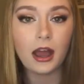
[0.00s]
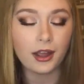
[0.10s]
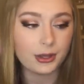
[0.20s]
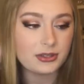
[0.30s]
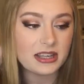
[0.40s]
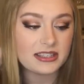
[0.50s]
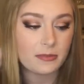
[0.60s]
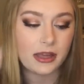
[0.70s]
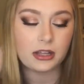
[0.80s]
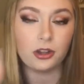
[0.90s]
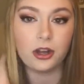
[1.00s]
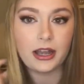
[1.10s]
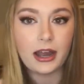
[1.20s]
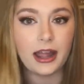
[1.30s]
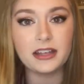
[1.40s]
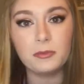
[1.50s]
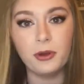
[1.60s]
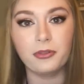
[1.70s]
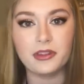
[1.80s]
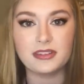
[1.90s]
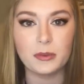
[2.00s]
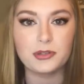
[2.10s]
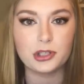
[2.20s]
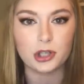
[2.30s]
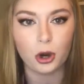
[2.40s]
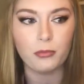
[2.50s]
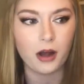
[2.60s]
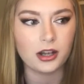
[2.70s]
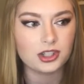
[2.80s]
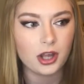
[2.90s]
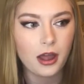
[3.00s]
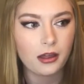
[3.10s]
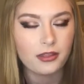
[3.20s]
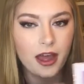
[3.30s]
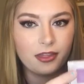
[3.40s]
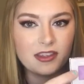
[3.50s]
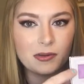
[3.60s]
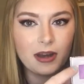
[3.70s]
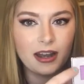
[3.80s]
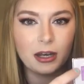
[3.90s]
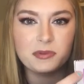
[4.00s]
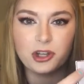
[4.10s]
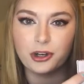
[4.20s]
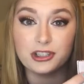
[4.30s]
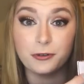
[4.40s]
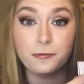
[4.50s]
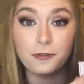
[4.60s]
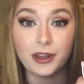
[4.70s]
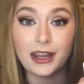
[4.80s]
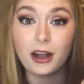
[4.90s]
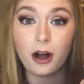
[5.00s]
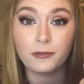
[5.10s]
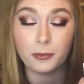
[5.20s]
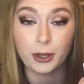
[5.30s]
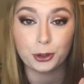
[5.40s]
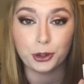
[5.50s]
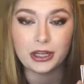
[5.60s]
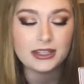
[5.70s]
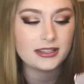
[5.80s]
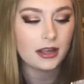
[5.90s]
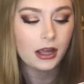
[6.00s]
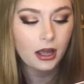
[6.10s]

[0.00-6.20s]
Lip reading: I used these to make a look, and I had to build these up so much that this one ended up starting to flake off on my crease.